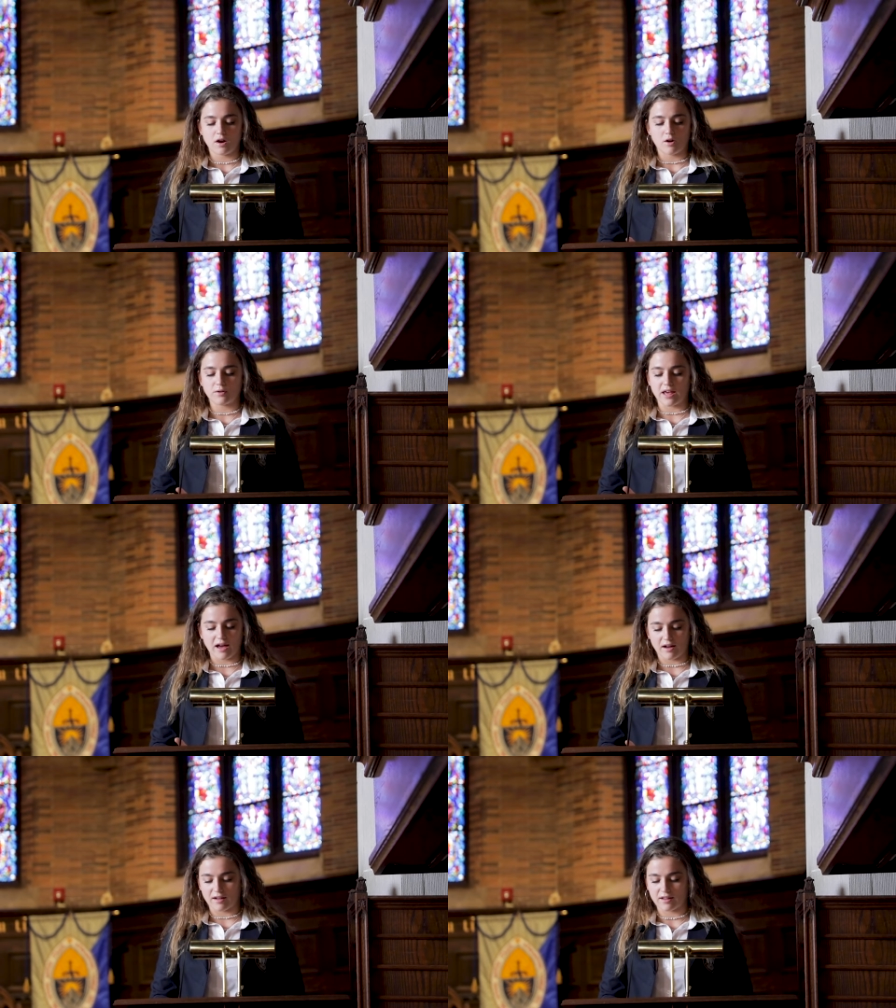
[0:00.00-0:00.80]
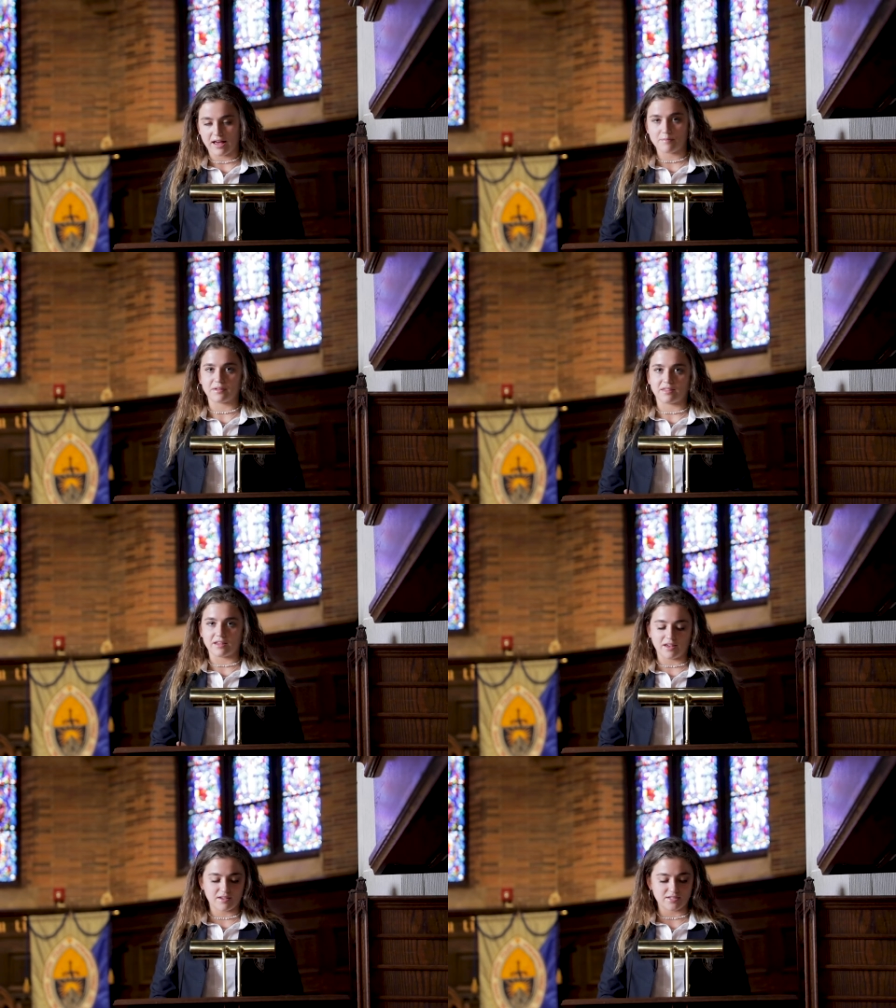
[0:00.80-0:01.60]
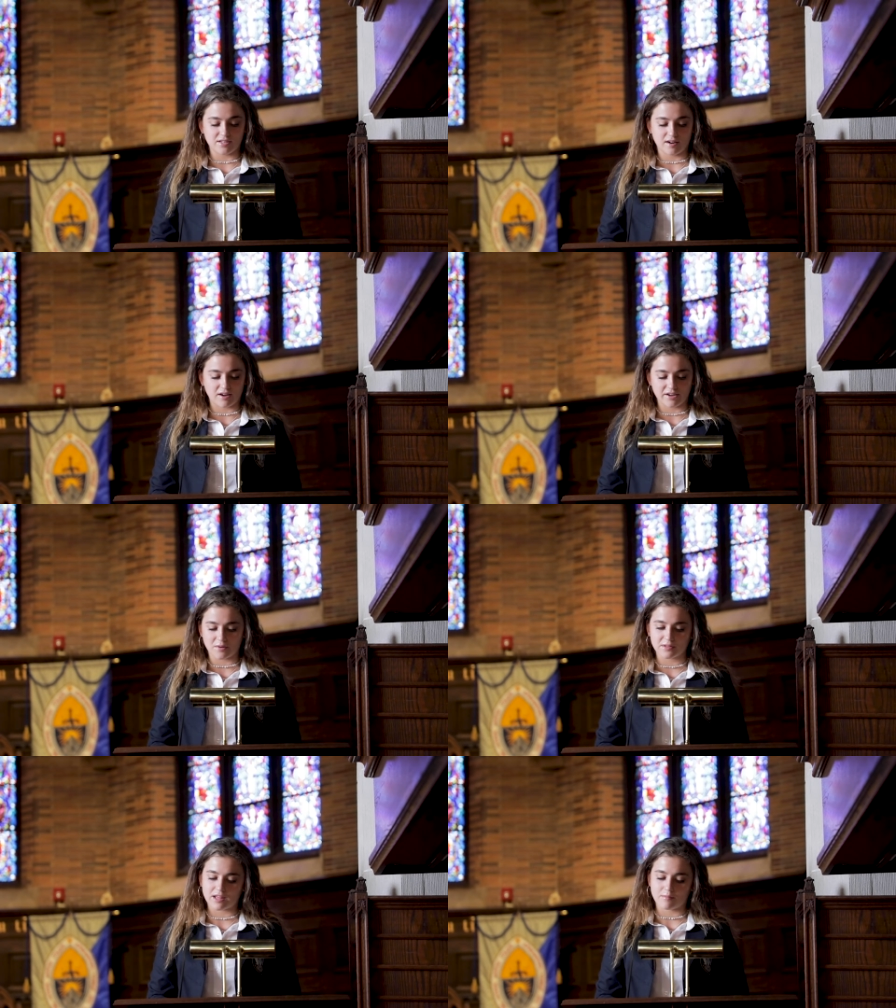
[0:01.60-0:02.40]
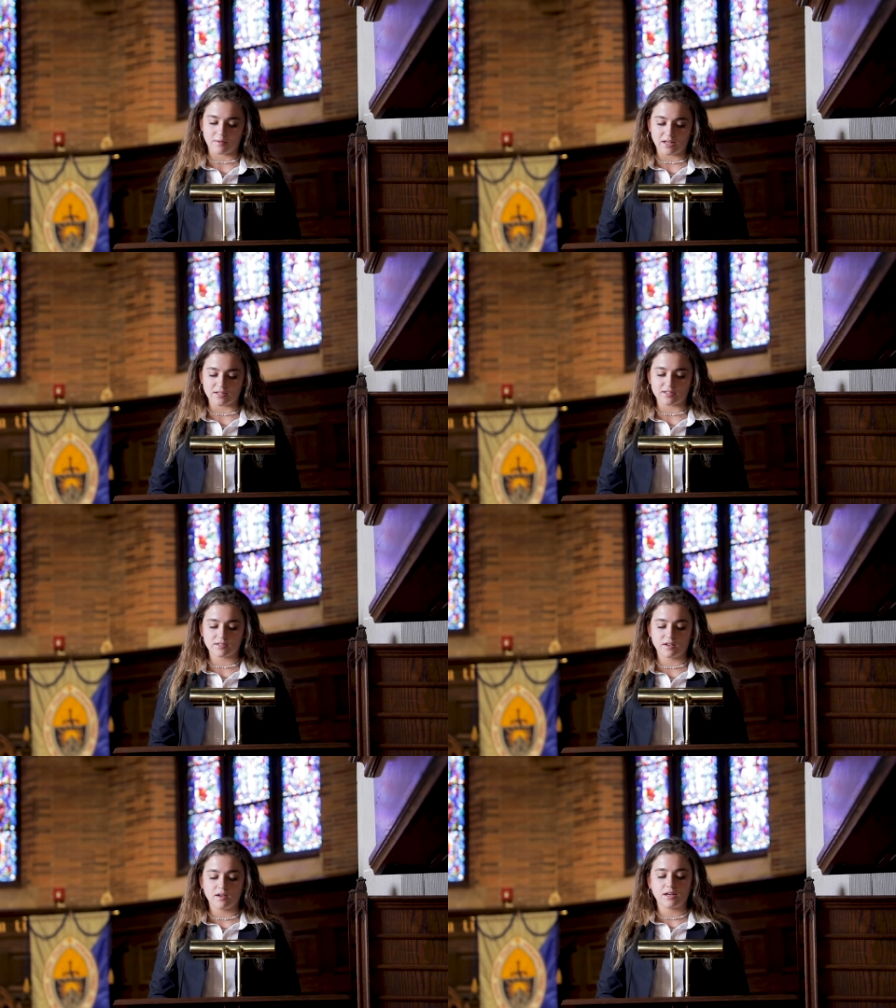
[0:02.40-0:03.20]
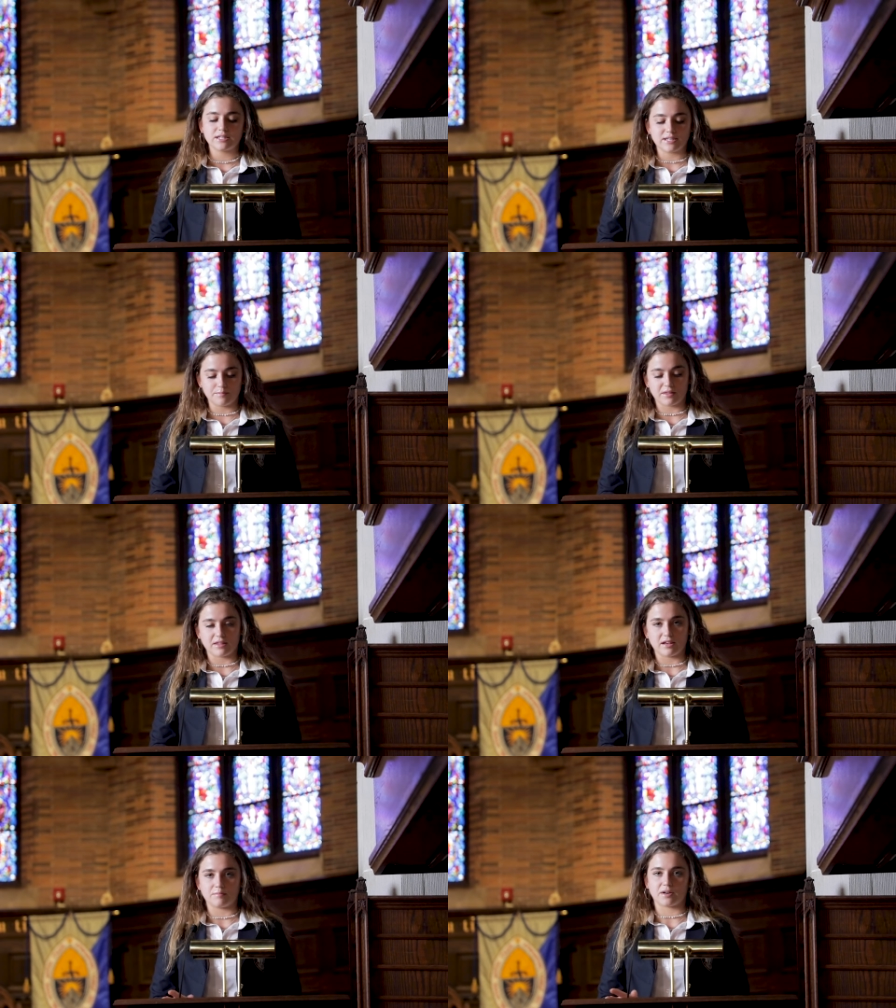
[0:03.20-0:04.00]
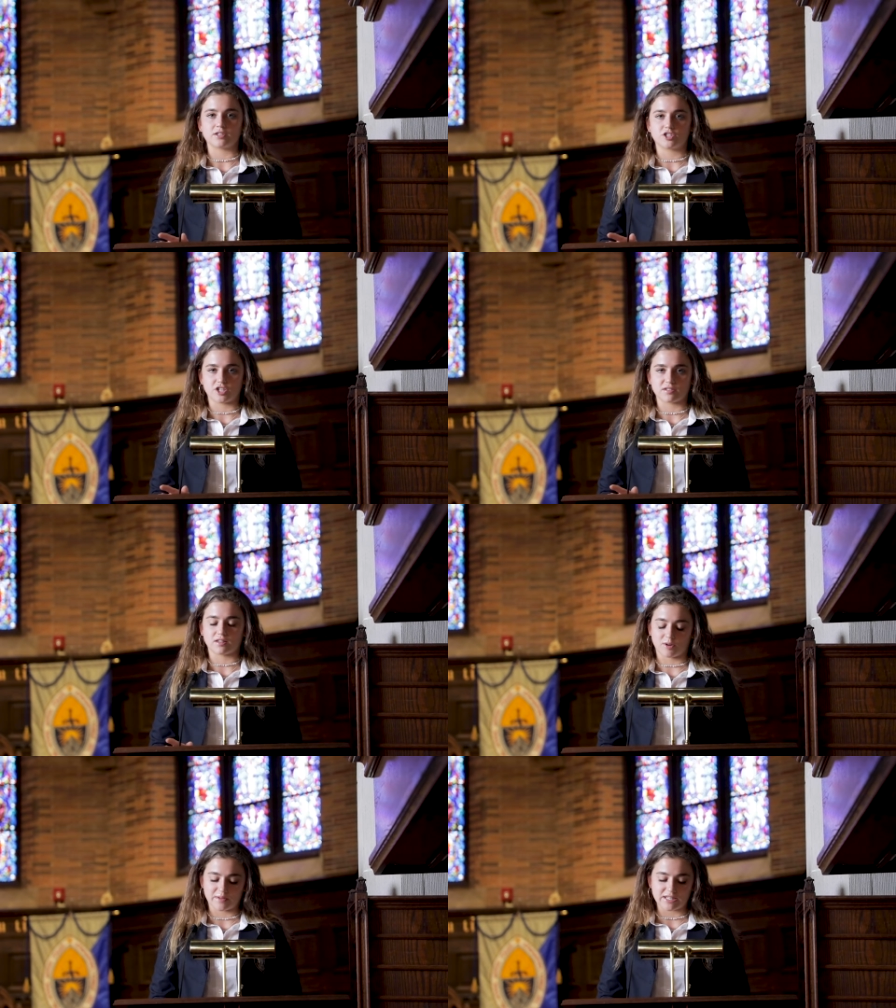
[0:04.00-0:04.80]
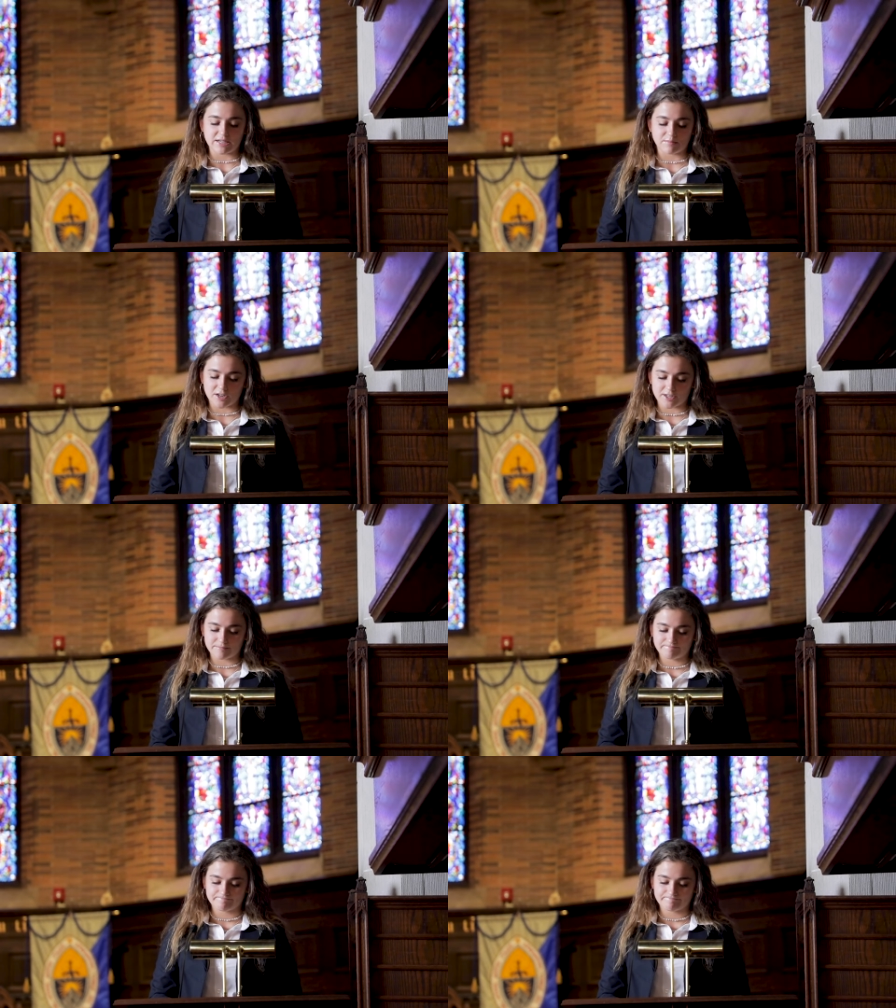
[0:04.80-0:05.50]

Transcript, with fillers: oh yeah, empathy, duh, I know what that means, sympathy, but just a little bit deeper.